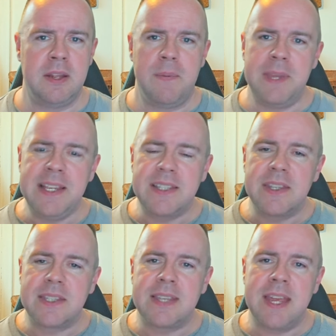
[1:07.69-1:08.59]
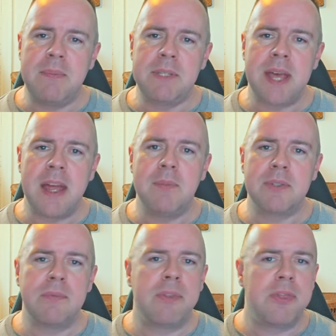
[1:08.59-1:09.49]
These are the same types
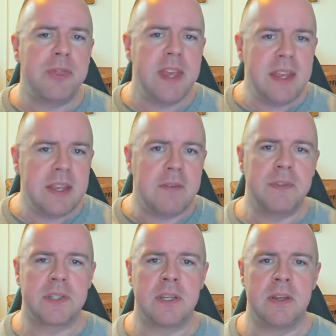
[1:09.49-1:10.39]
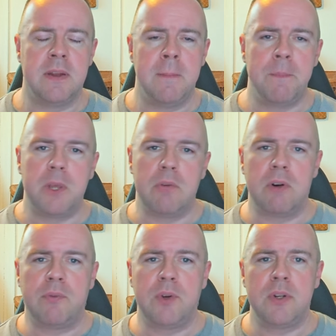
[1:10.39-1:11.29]
of thieves that are
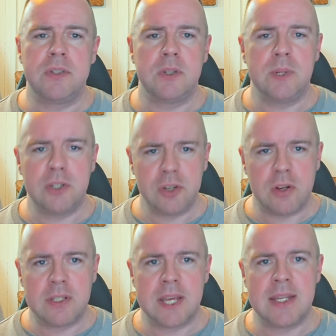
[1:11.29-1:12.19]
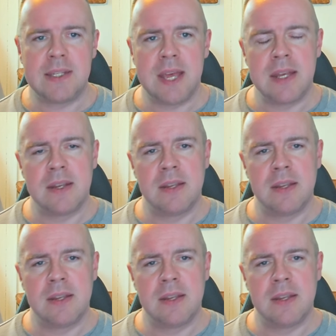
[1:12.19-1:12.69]
referred to in John 10:10.